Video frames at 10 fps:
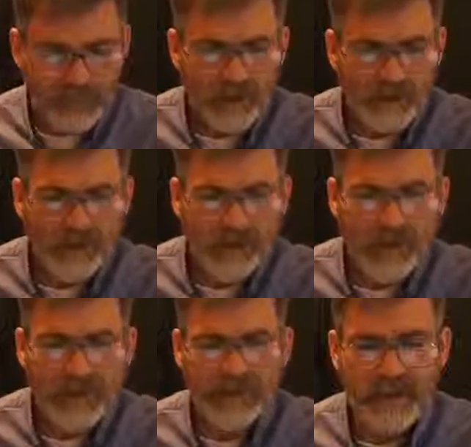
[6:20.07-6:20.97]

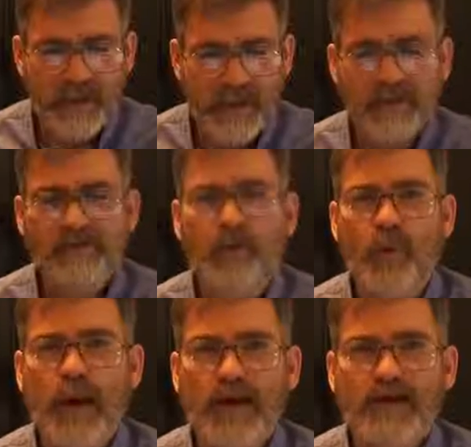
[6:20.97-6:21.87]
Ukraine has
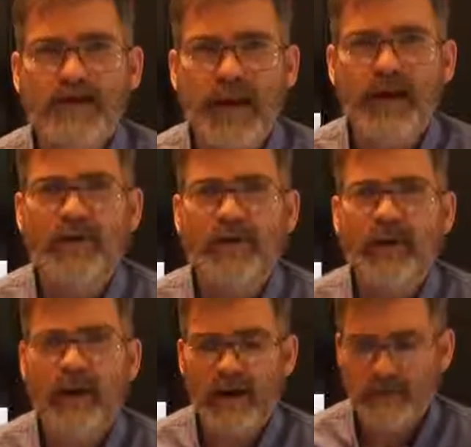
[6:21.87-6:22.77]
quietened down
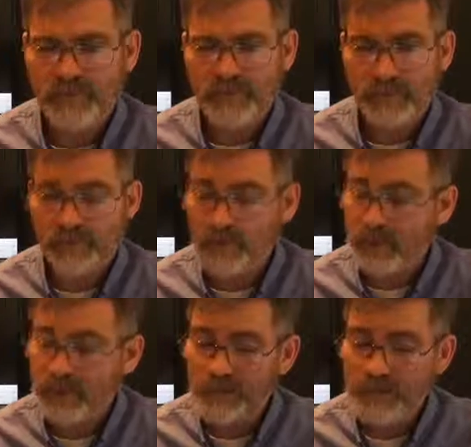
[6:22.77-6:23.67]
for
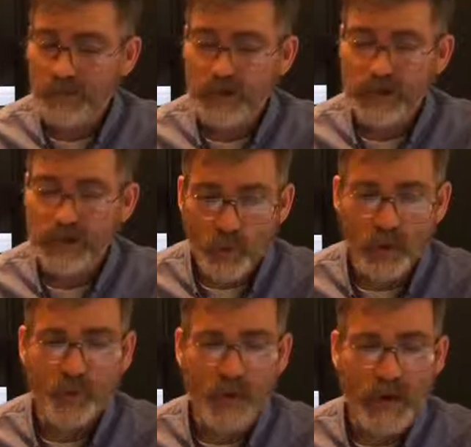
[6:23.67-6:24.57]
a very
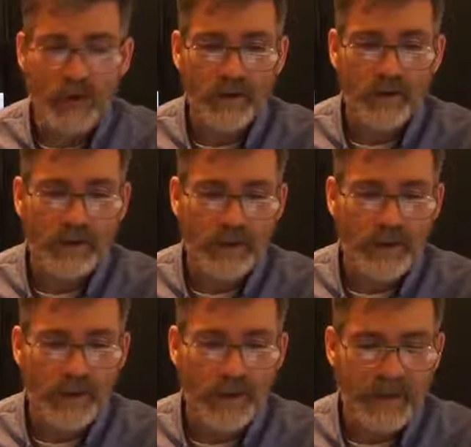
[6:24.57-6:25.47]
short while, I
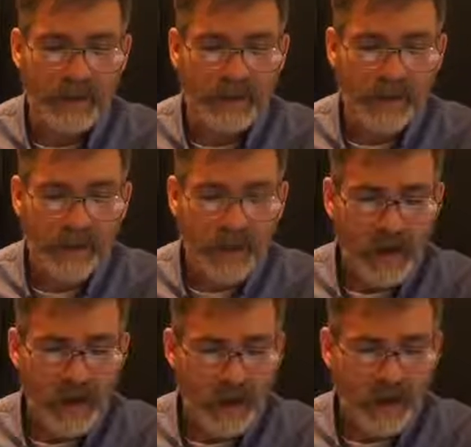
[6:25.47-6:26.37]
might add.
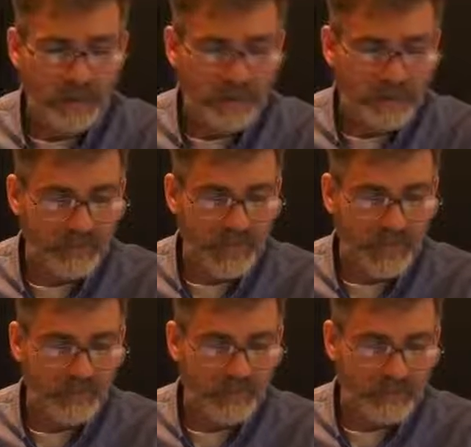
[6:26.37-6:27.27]
I did
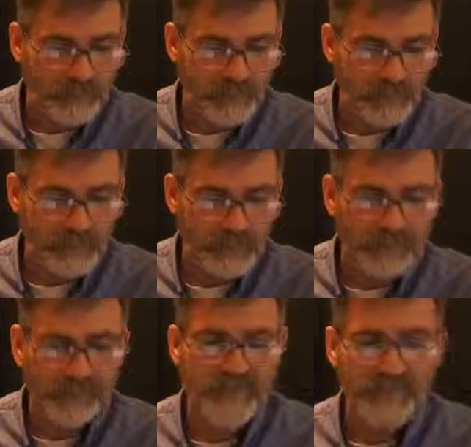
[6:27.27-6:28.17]
not remember to
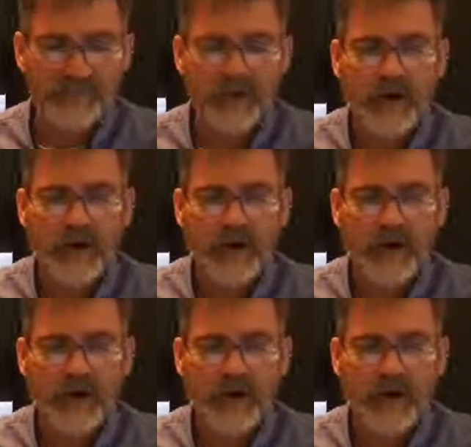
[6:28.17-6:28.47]
leave this